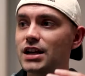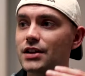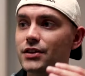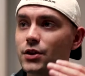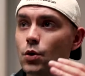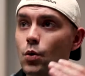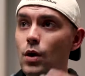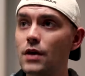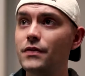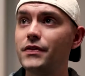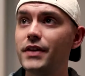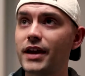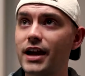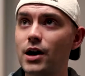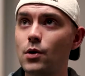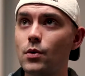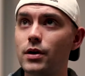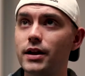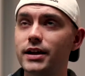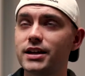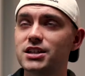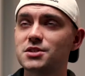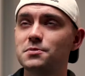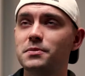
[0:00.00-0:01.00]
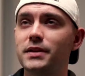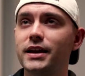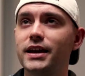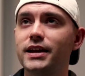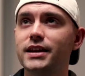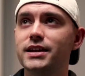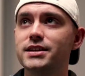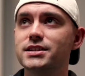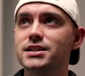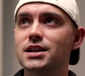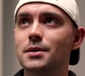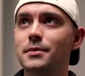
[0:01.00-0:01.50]
The one thing I want to explain
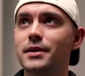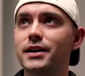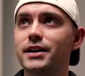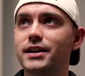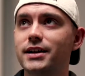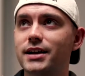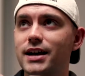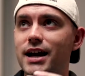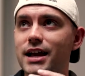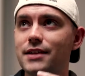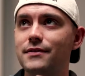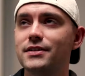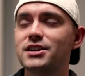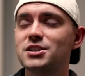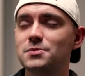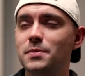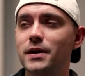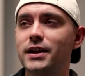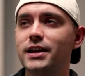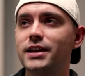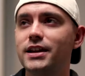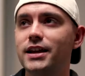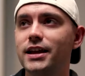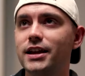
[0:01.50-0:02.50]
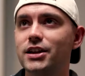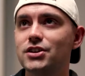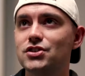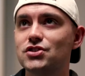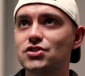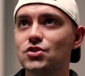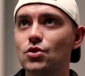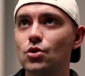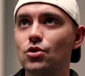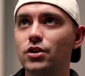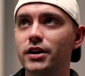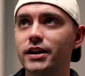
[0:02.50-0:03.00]
is I'm going to kind of explain it in a
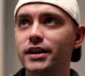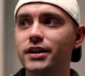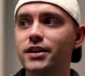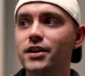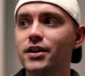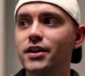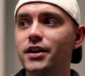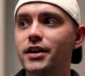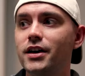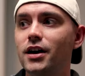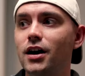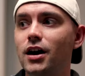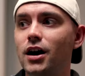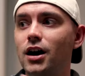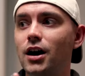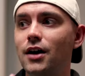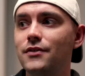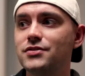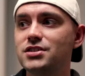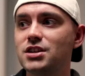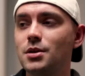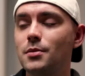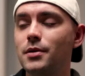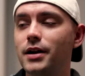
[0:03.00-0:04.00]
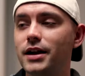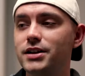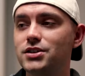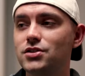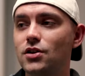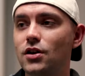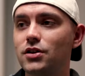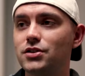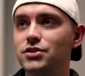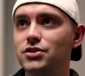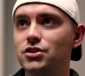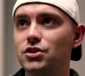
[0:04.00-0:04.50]
story of someone I
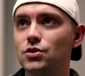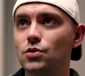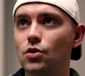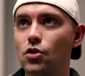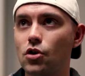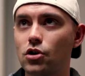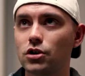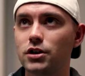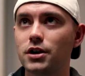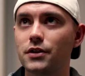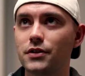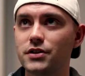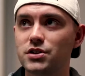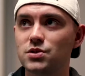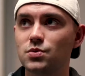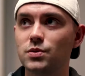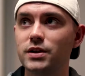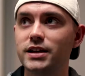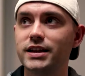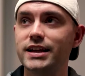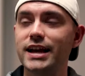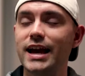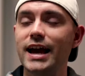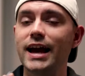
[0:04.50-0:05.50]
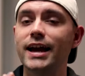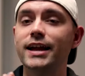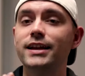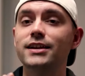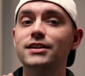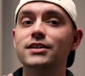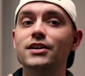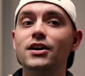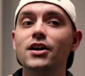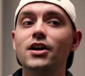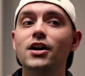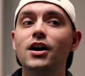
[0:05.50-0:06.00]
talked to earlier this week.
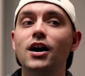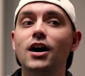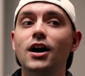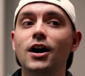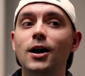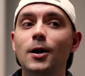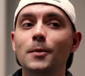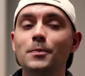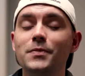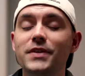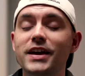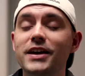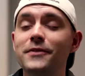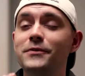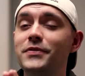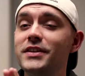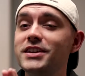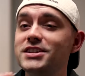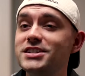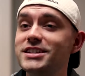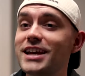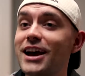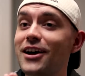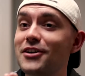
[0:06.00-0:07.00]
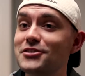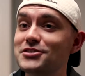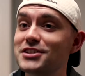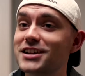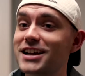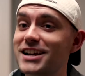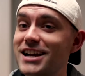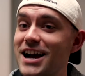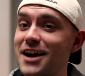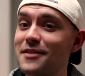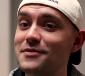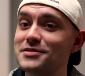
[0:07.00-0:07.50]
And um, if this sounds like
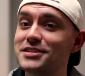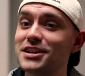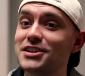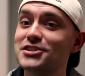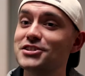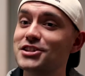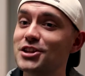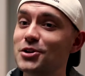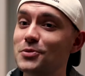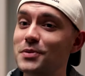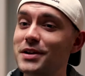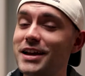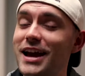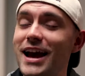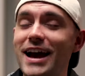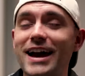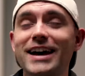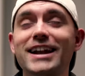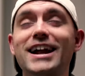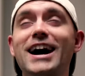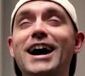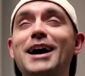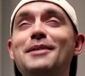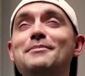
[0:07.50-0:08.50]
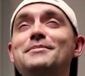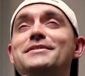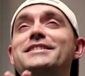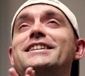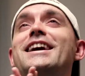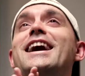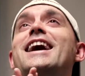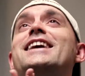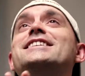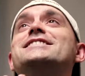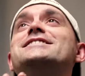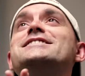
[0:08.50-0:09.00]
a conversation that we had, I'm
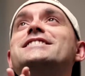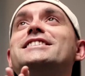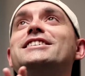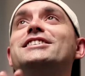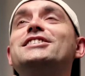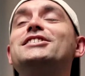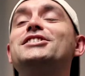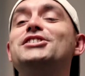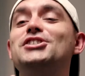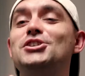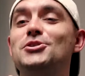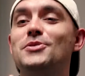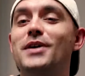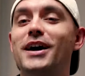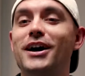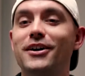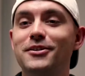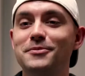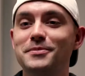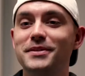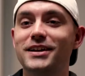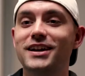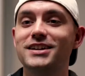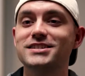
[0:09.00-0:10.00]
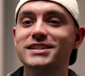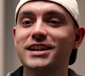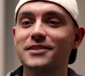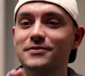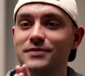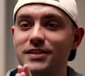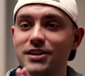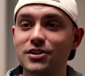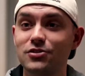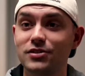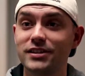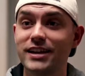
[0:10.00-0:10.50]
not singling you out because I've
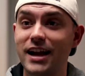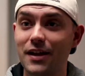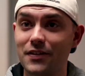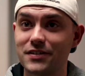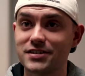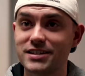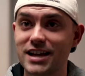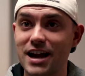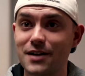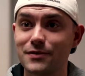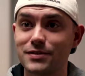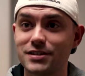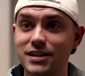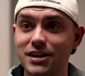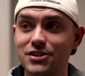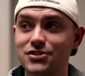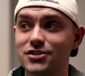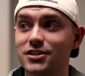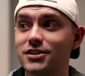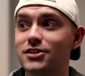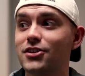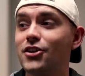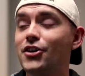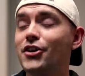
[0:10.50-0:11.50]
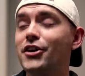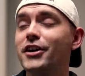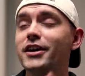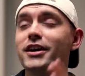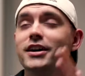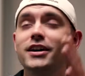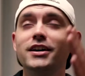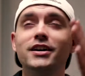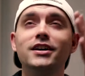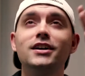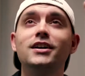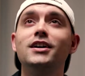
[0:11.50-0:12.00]
literally had this conversation
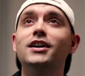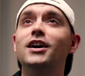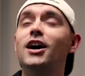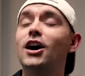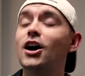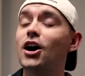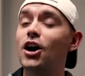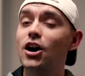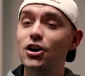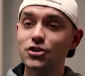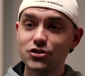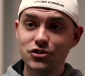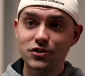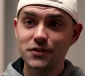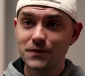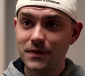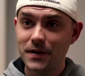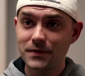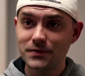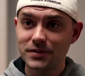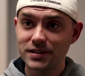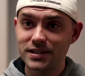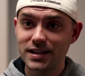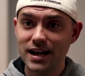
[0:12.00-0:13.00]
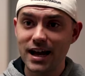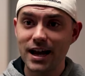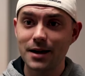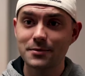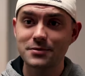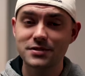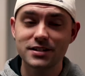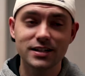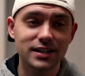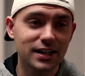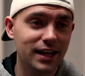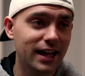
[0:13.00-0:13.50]
150
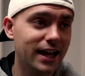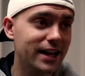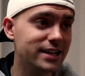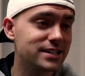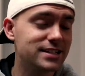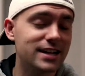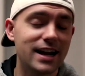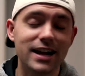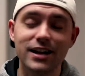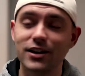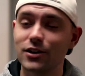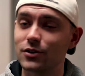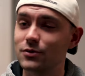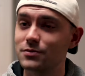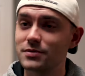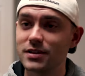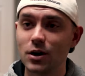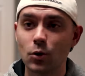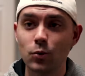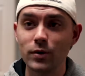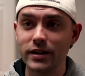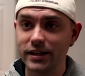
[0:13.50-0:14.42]
times in the last, I don't know, a